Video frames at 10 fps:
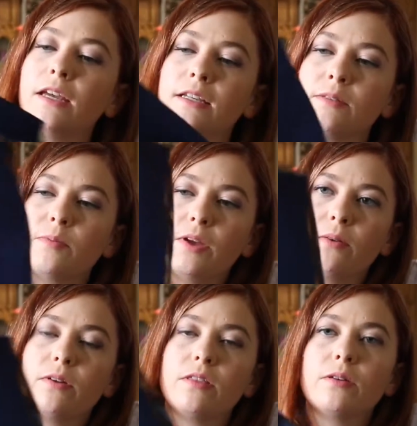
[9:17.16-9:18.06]
it's
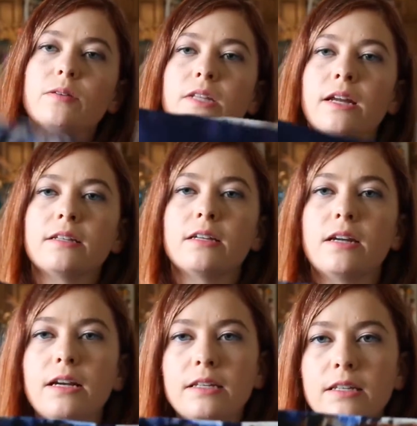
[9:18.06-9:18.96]
like one of those that has a
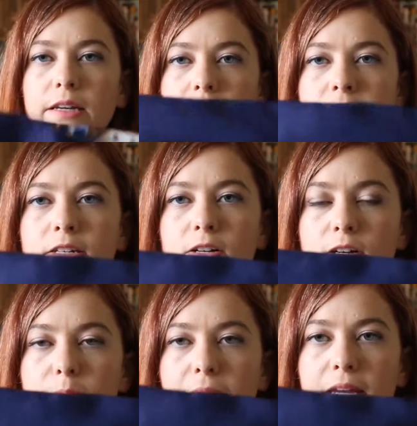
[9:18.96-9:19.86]
nice like
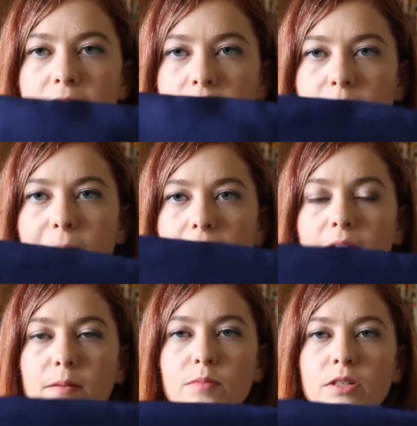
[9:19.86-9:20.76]
sturdy base on the bottom,